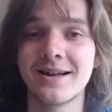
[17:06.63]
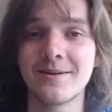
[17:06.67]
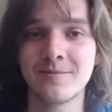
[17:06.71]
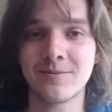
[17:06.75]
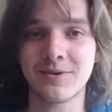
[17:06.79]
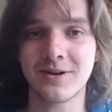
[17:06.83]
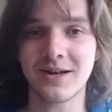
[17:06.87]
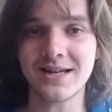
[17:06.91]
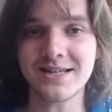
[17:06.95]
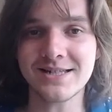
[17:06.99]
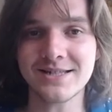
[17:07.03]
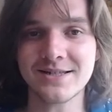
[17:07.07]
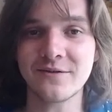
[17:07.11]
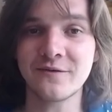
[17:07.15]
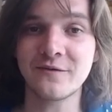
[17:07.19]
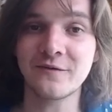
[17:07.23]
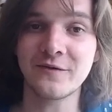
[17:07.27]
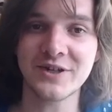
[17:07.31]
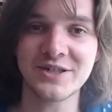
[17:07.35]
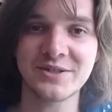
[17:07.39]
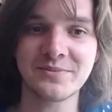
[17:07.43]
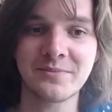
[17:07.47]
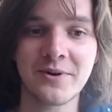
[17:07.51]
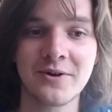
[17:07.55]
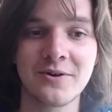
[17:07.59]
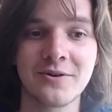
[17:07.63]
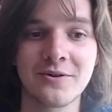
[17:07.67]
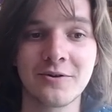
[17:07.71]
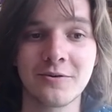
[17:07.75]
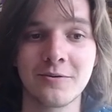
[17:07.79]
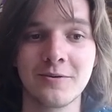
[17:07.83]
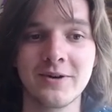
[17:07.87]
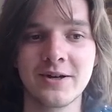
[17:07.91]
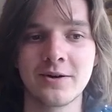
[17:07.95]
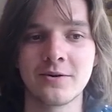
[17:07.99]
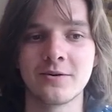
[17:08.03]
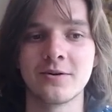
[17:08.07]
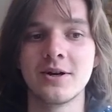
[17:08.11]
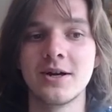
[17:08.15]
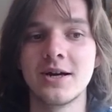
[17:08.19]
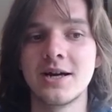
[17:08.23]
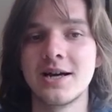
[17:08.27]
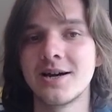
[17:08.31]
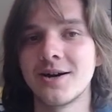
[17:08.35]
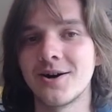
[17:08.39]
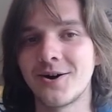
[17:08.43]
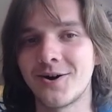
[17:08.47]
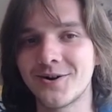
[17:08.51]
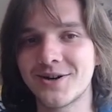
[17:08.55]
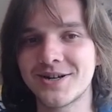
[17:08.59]
in place of Fishbone Quill.
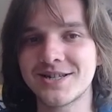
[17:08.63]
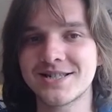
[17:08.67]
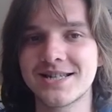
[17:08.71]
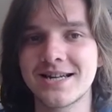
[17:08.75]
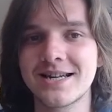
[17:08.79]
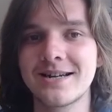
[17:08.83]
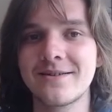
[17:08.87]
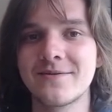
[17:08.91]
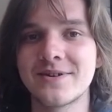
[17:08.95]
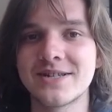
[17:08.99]
Honestly,